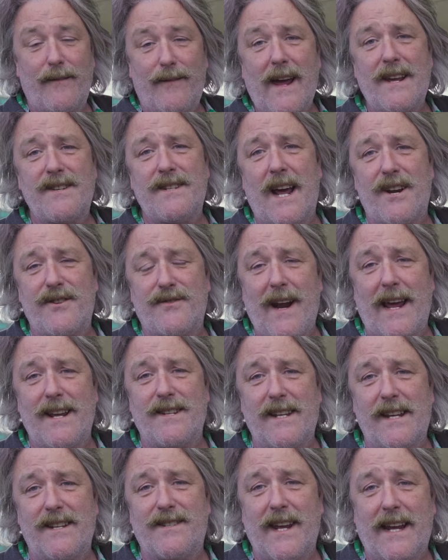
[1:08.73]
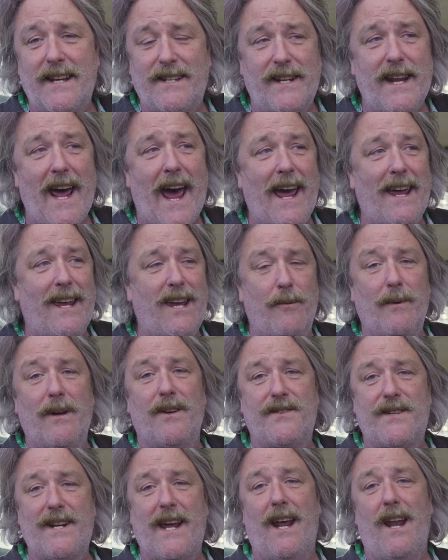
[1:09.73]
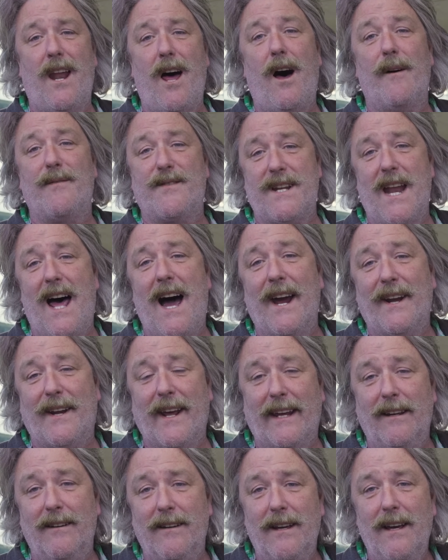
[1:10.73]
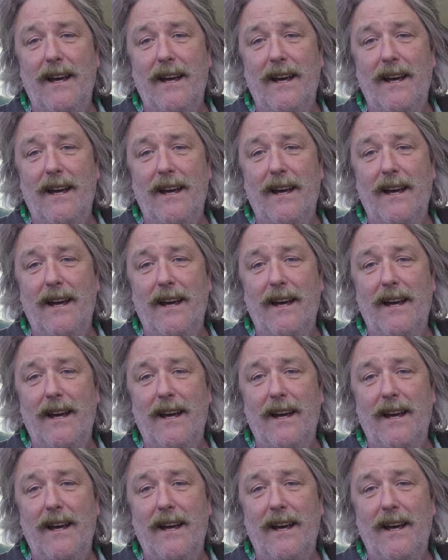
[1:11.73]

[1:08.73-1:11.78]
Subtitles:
Frazer Nash race that you see today, you will see a lot of sliding.